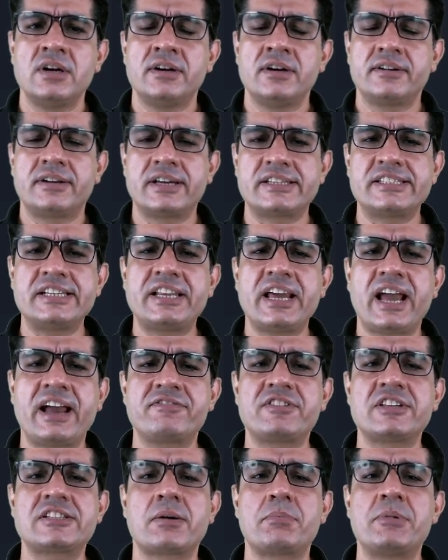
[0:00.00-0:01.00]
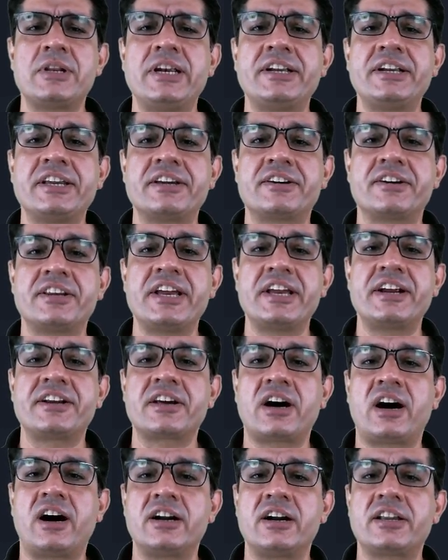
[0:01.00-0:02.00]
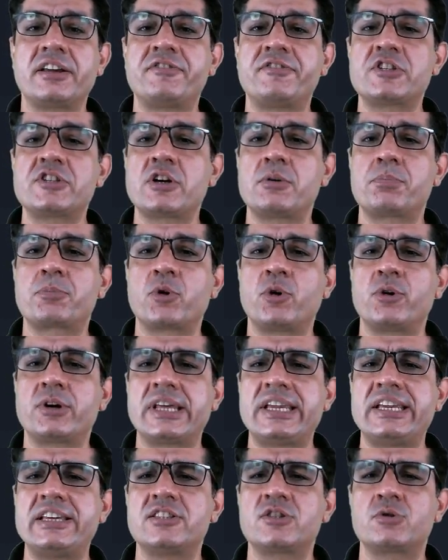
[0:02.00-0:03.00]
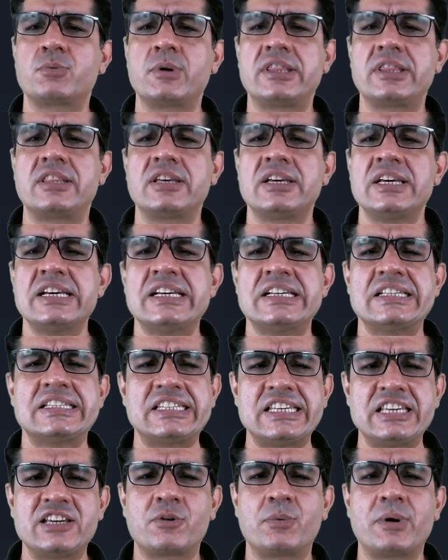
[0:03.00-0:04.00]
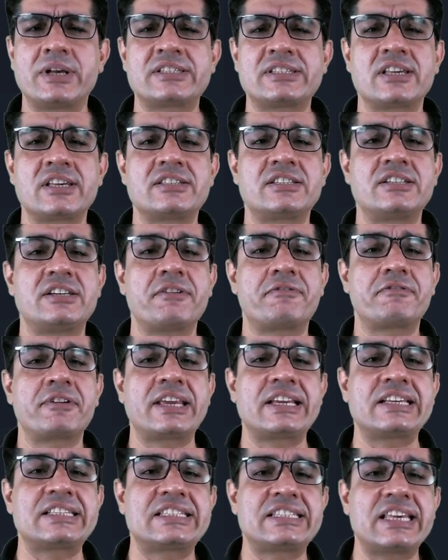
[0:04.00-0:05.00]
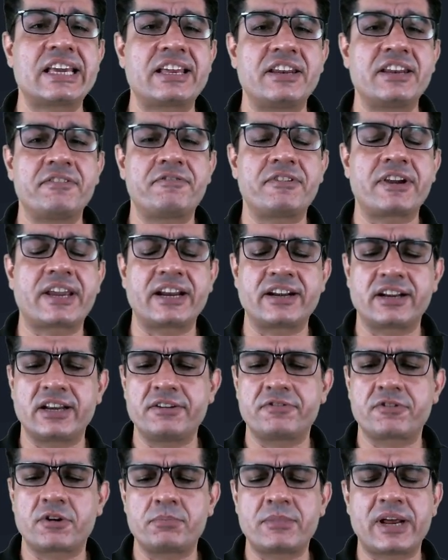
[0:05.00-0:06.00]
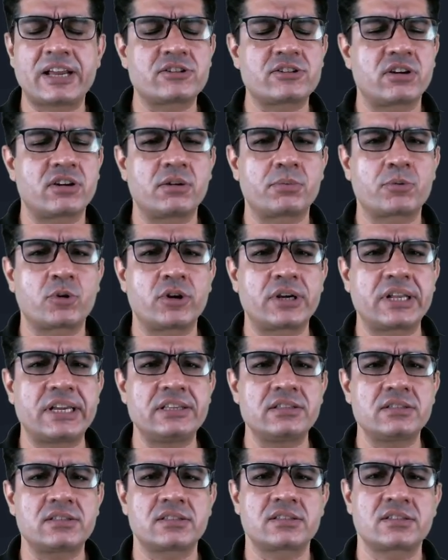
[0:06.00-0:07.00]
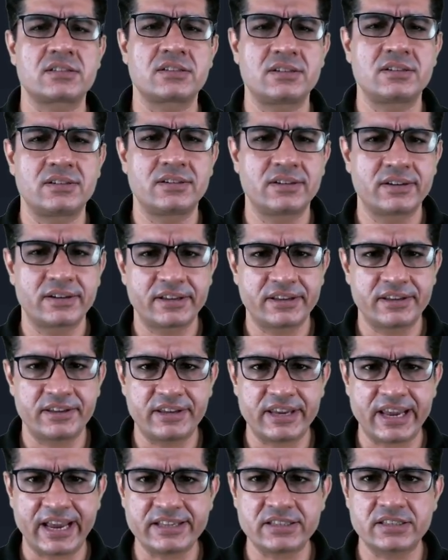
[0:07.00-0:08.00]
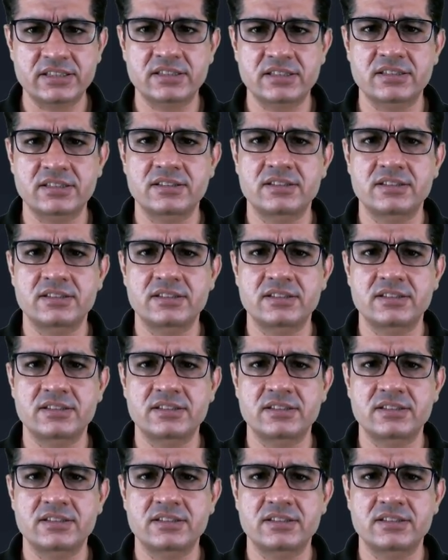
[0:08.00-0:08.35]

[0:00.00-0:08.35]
does it have this ability to create artificial proteins with sequences differing significantly from natural proteins? Yes.